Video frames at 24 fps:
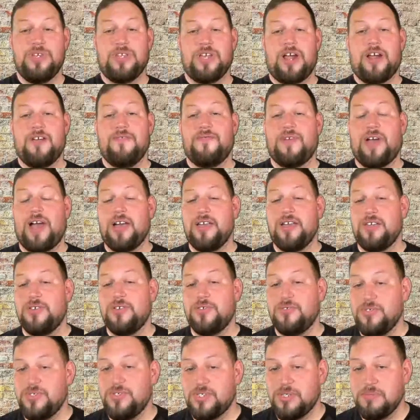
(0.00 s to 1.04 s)
our
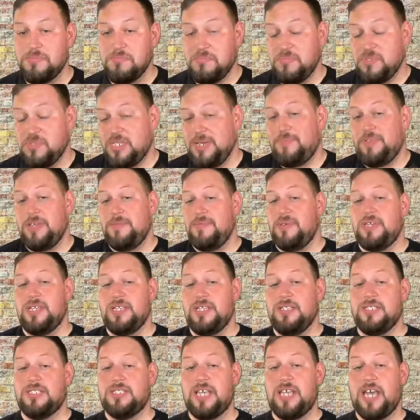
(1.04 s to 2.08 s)
values simply
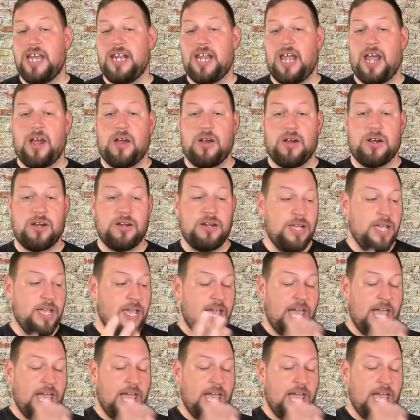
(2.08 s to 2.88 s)
means that our